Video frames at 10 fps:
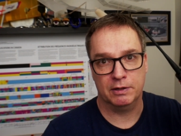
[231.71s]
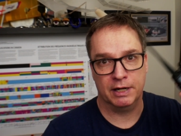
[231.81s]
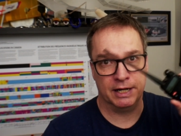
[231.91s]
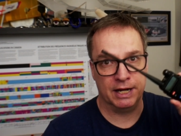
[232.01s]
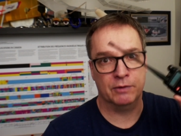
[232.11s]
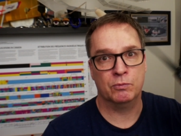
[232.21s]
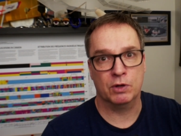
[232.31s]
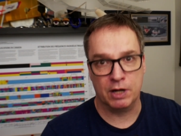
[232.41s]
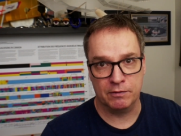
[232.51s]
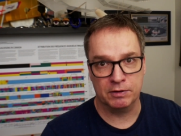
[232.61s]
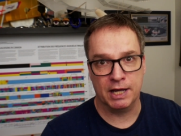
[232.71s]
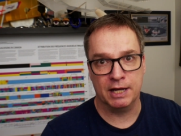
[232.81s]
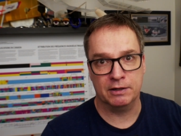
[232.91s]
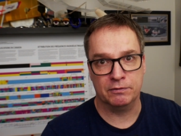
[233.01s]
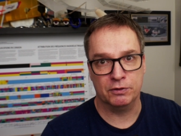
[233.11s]
And again, we'll cover
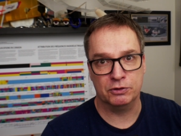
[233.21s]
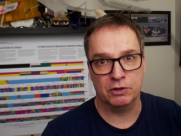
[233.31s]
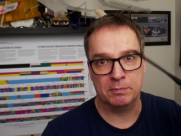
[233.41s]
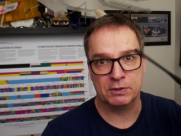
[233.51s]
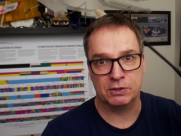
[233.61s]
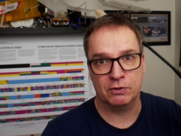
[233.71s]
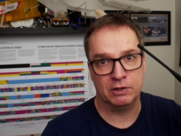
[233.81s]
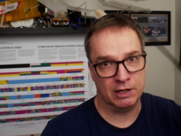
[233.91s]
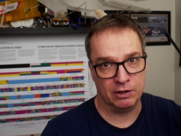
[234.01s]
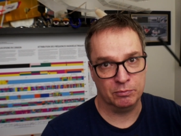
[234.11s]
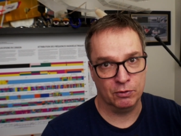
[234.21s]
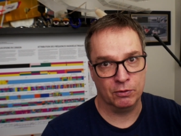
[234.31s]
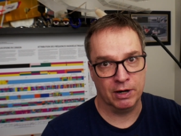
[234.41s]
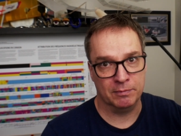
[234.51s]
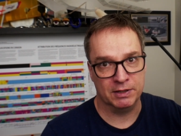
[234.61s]
that in a future episode on how to
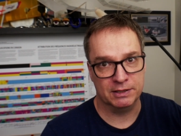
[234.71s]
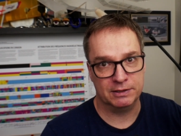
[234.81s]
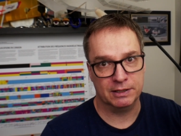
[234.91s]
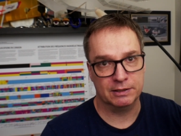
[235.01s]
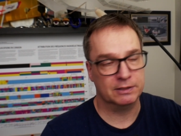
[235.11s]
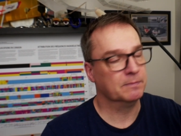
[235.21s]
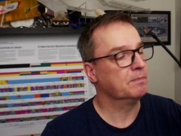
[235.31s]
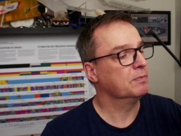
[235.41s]
program these things.